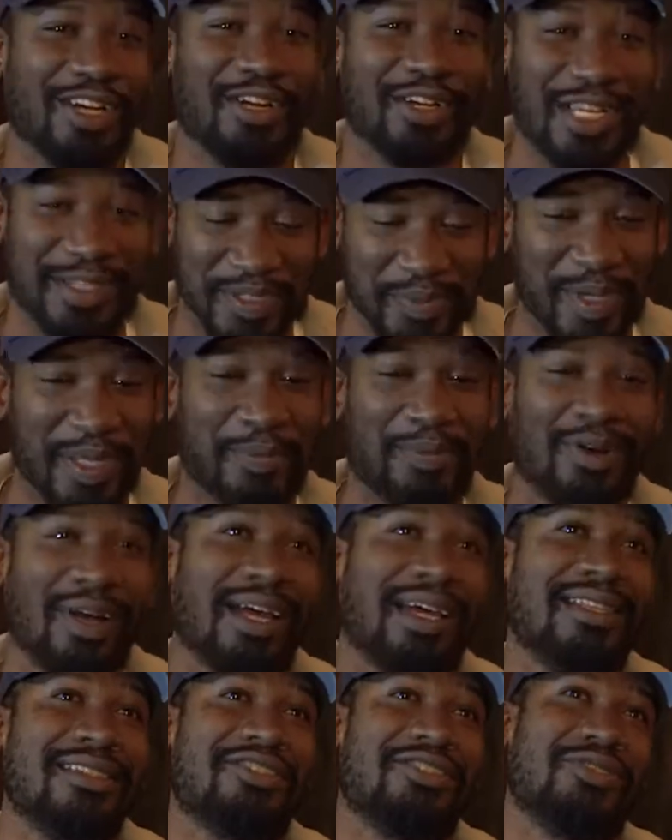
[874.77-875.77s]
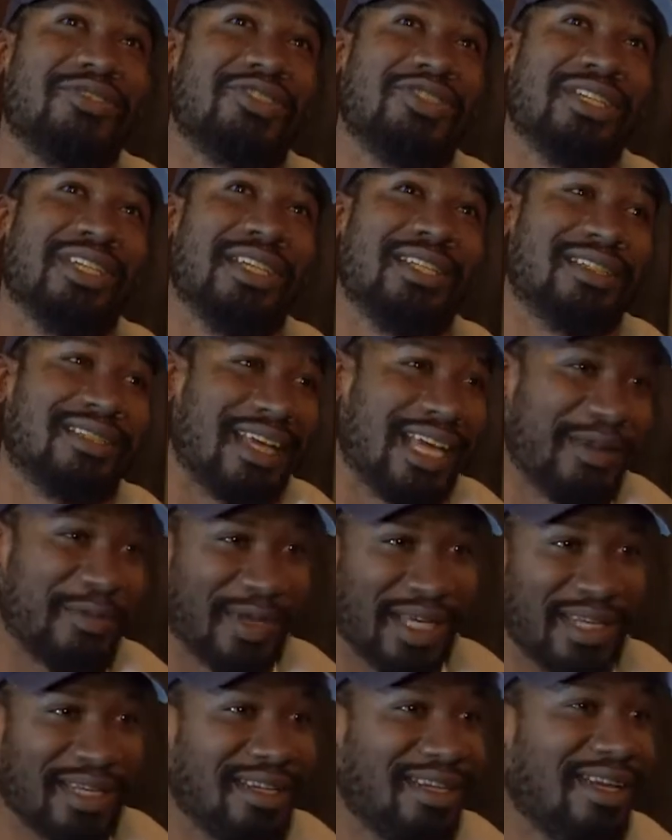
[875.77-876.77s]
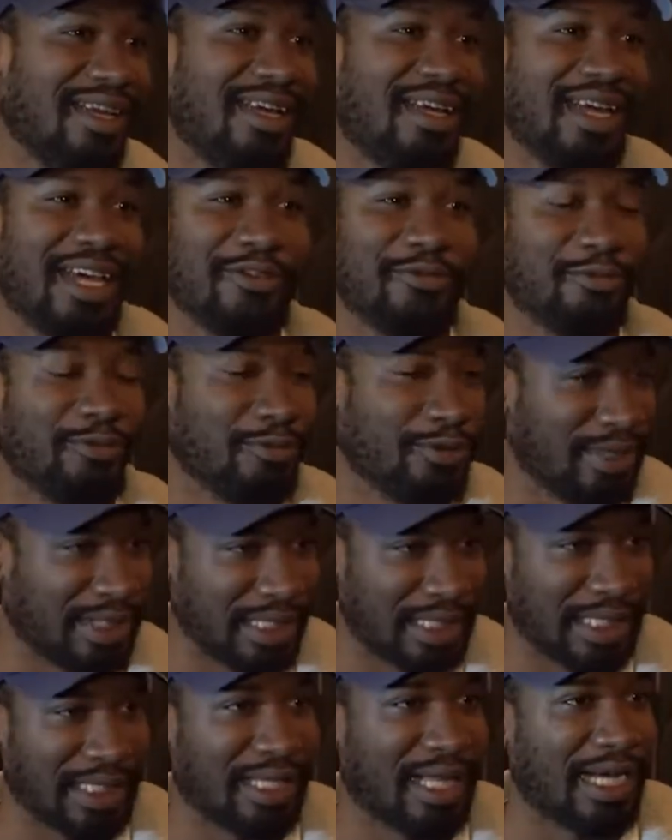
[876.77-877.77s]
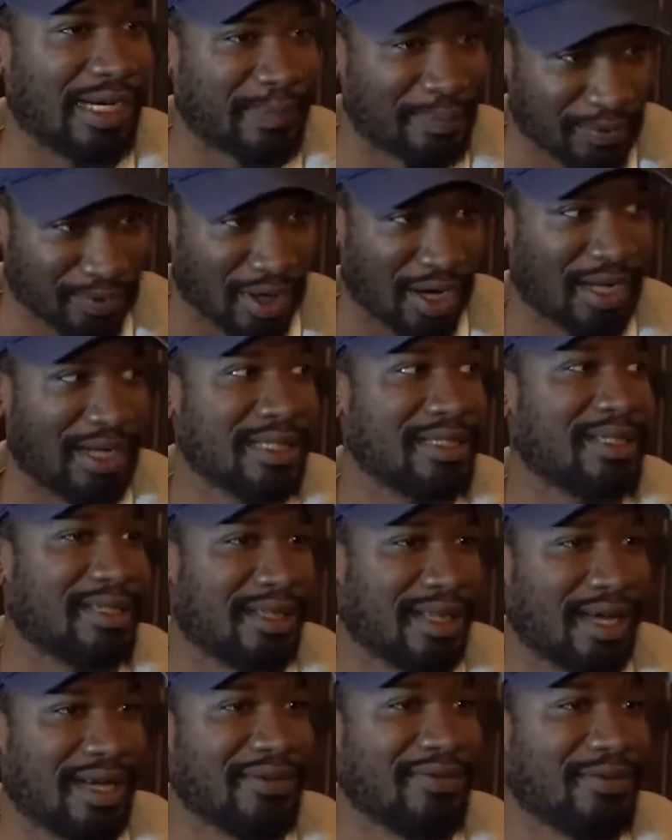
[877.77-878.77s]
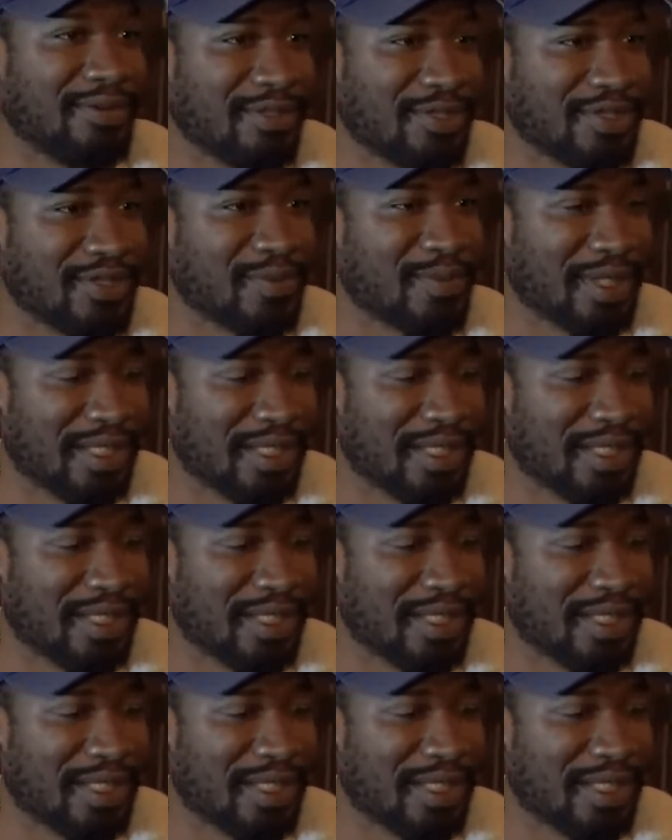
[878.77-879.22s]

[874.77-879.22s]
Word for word: Yeah, her name is Beth Bryant. So she had came in and really like brought it to life, which nice.